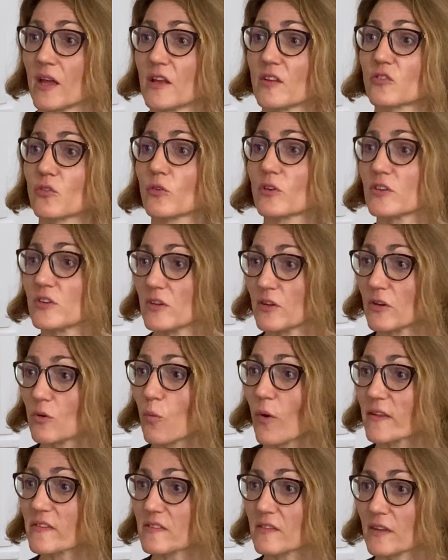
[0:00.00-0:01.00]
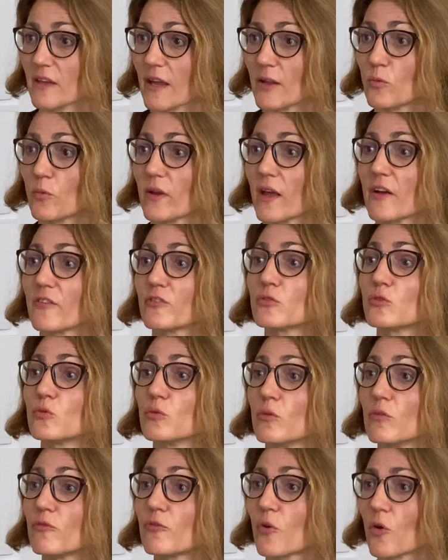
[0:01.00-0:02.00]
So here, once again, we have
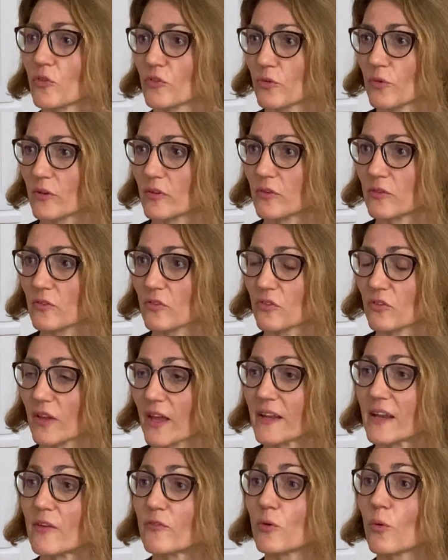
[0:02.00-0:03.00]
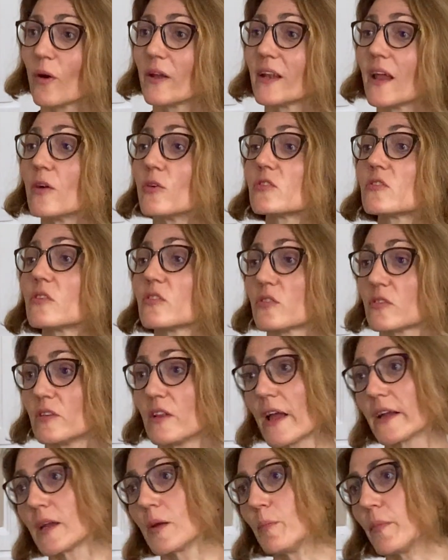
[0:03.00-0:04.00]
two frontrunners and everyone else is
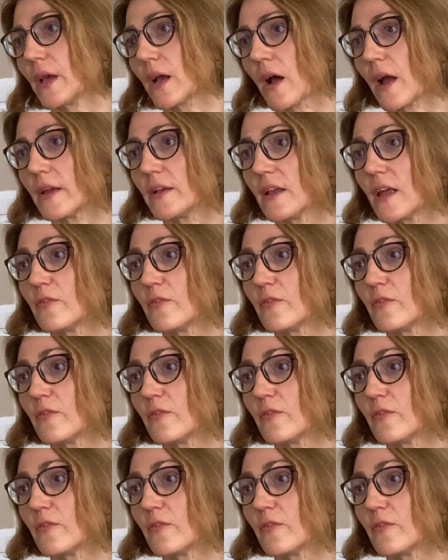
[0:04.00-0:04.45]
lagging behind.